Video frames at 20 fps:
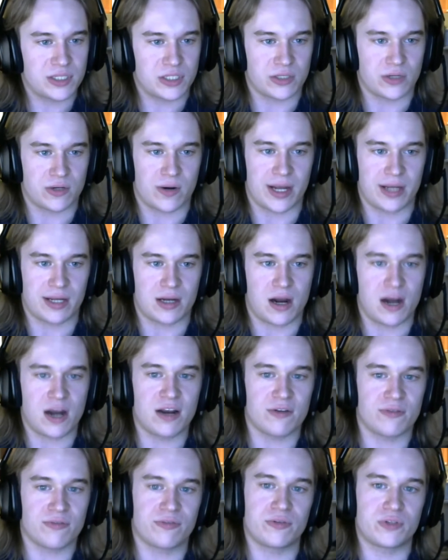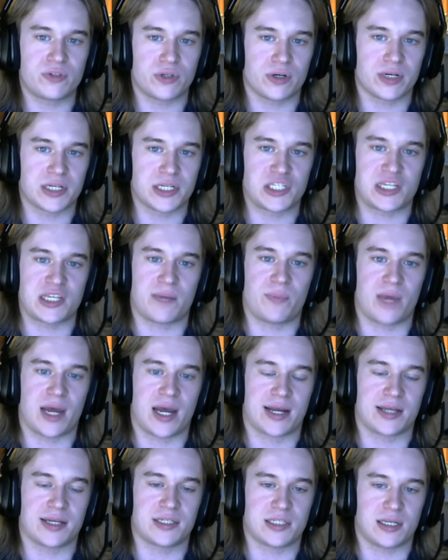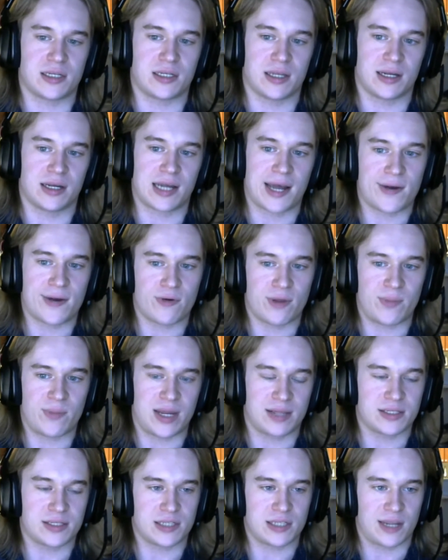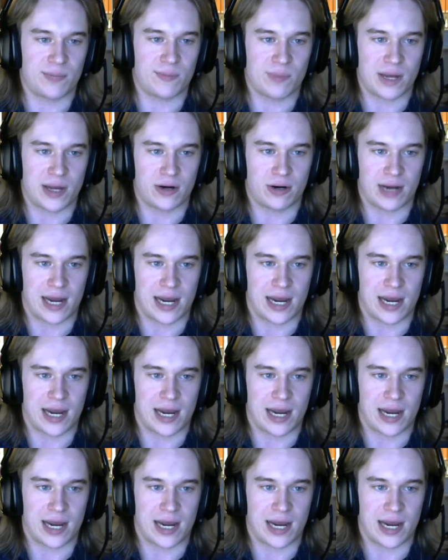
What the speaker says: so I kind of took a step back and said like, how do I make this game better?